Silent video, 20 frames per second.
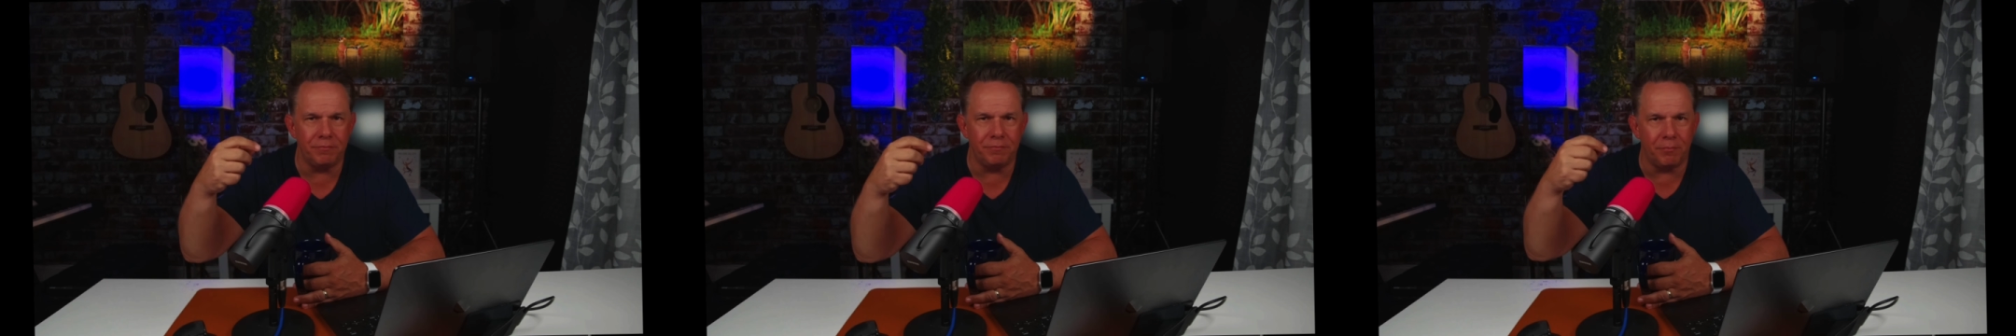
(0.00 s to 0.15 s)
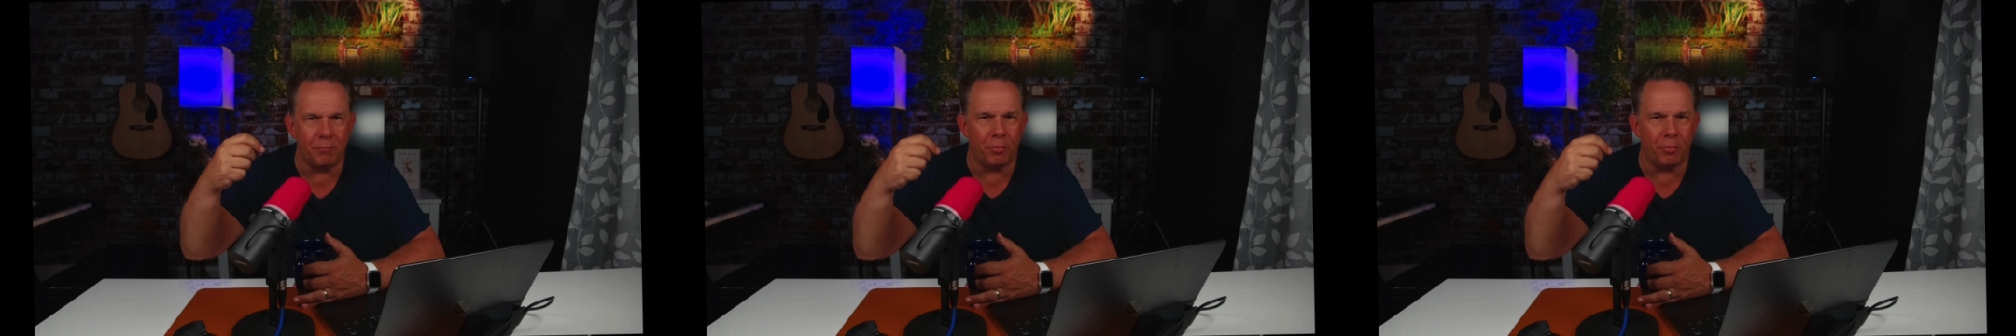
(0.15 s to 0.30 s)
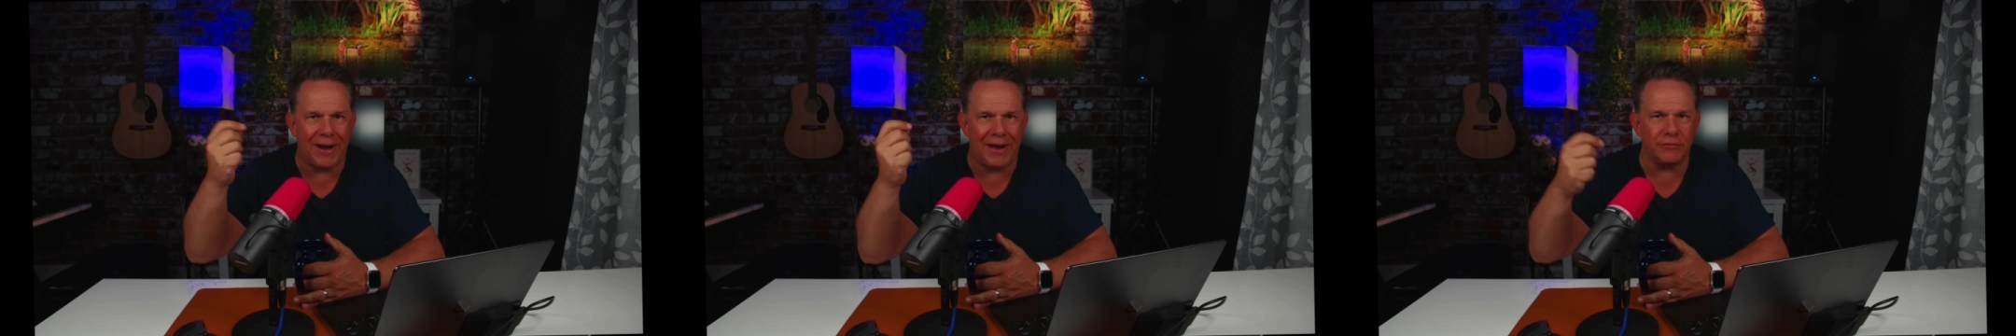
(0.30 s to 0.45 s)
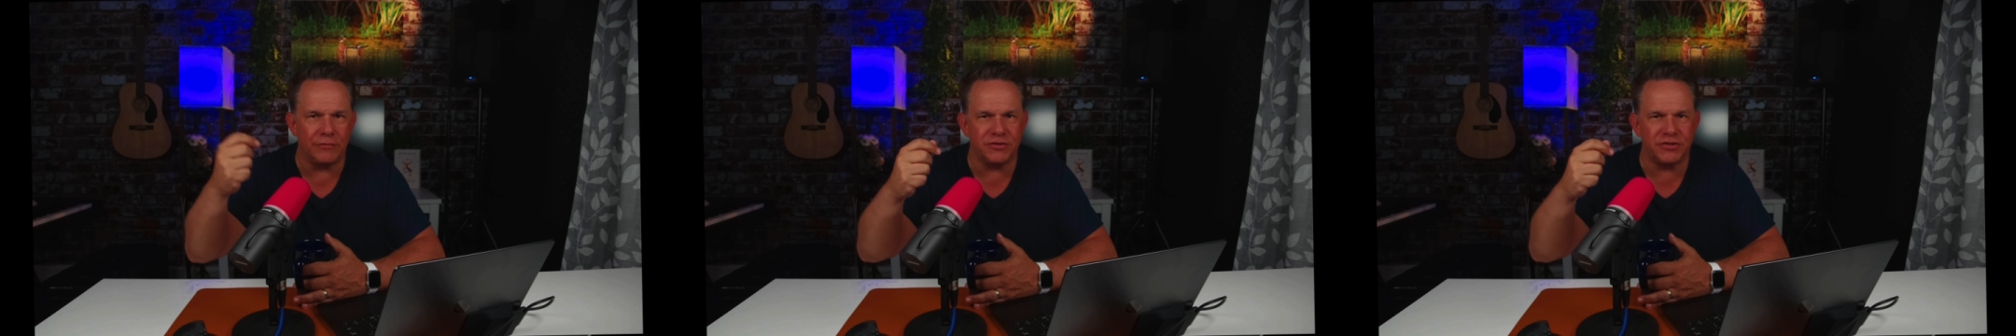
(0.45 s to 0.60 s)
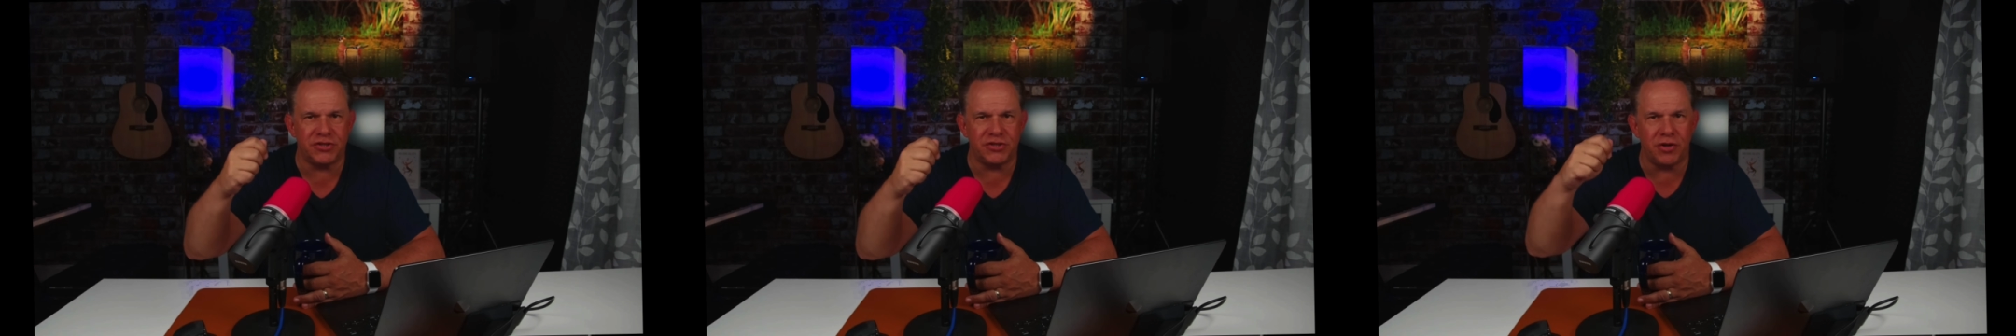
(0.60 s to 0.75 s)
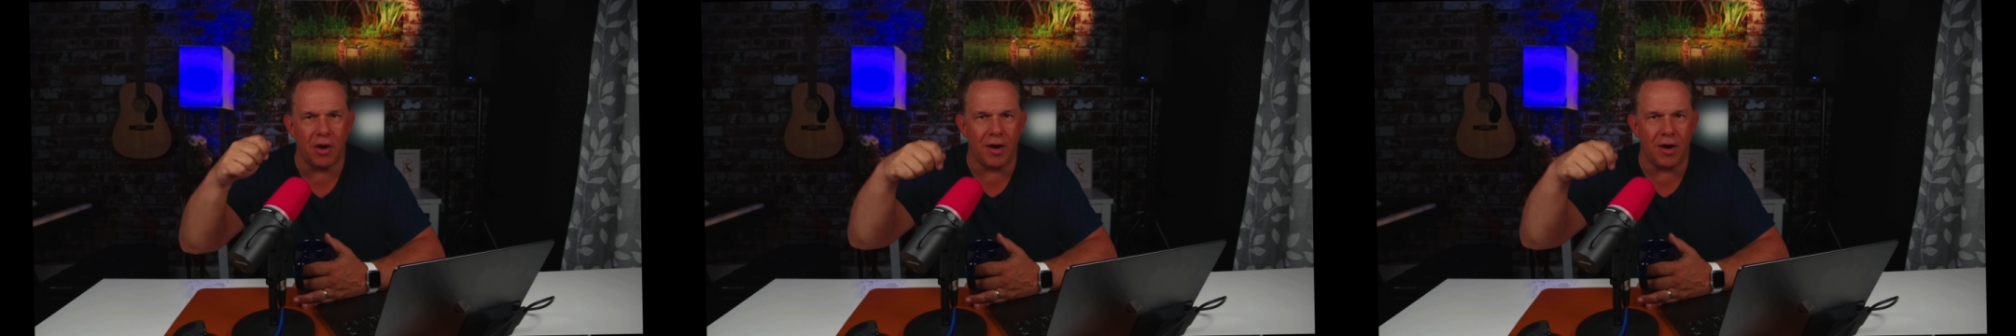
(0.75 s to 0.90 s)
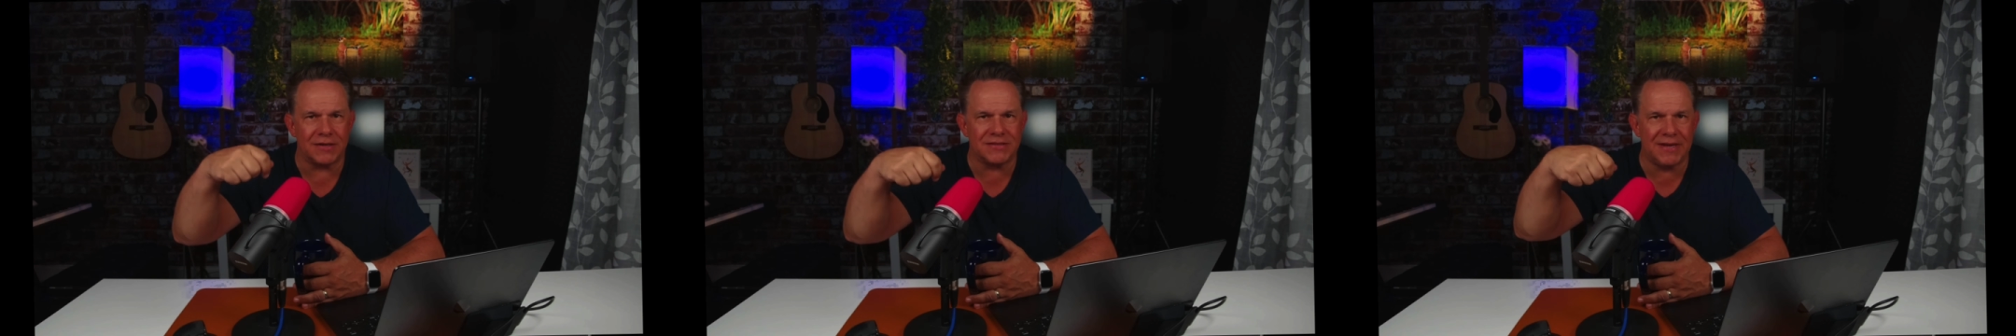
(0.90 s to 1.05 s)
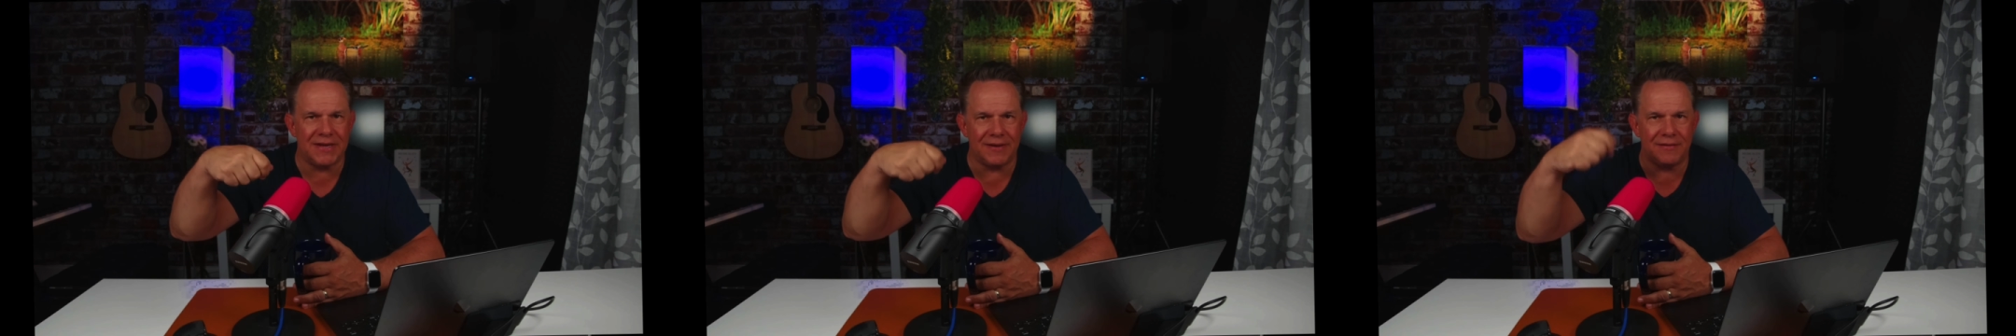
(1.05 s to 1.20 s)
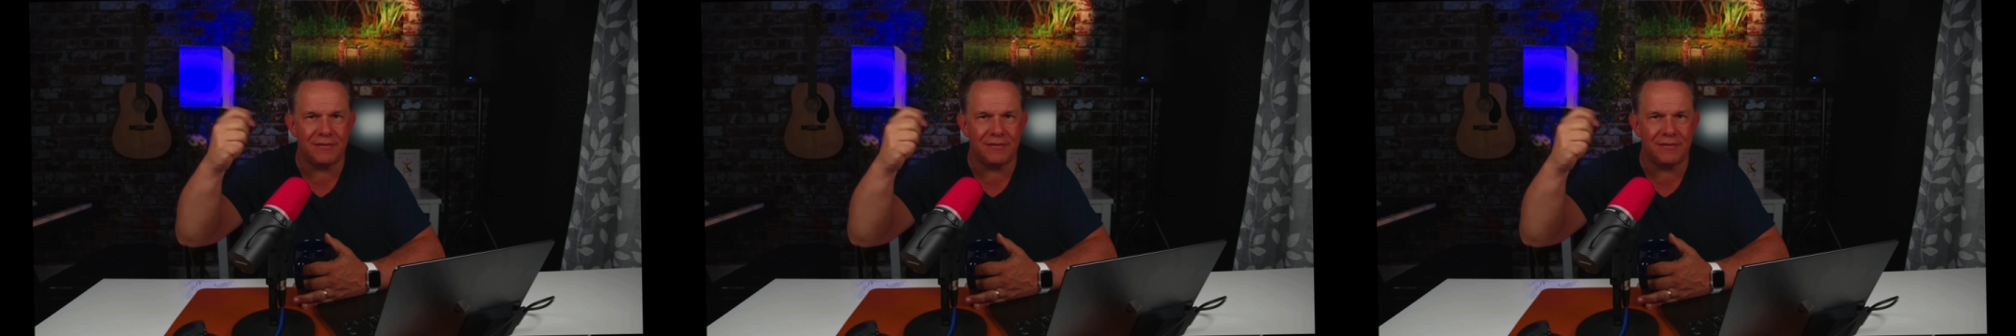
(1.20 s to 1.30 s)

brown stalks that